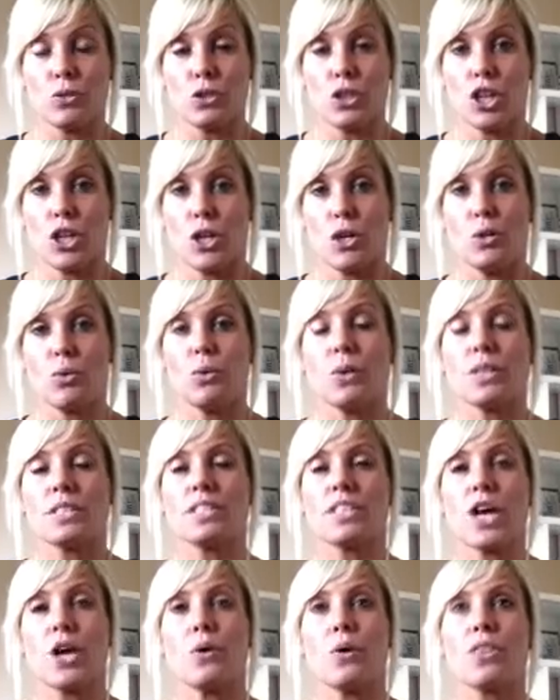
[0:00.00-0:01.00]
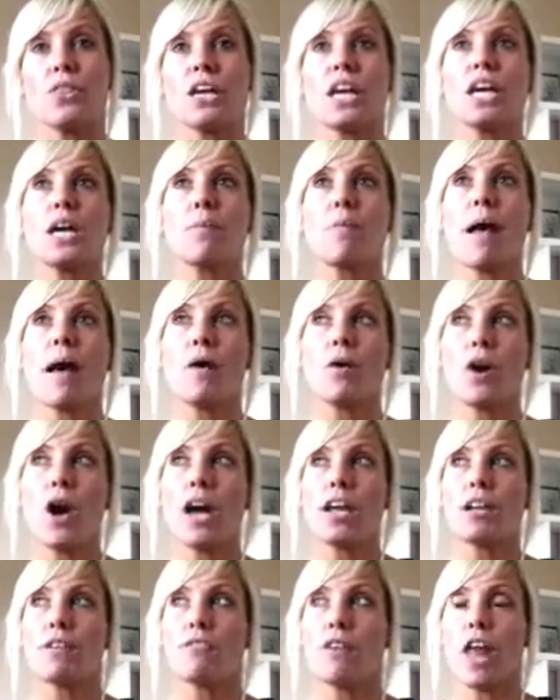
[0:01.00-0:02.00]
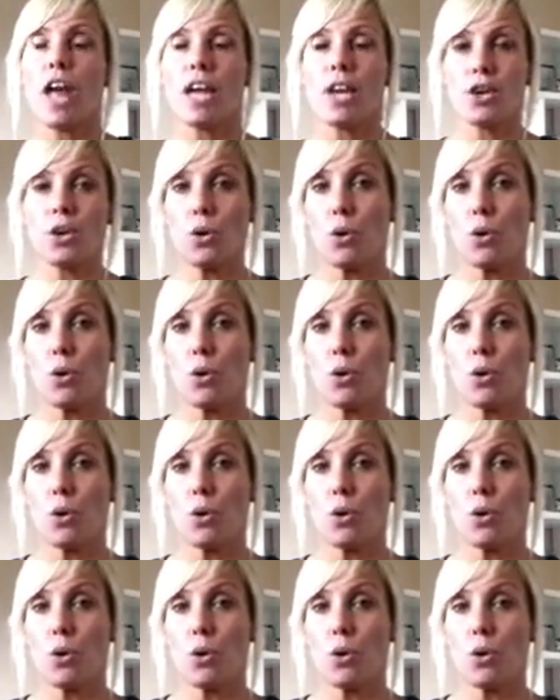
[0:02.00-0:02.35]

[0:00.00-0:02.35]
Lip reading: do. So think about kind of like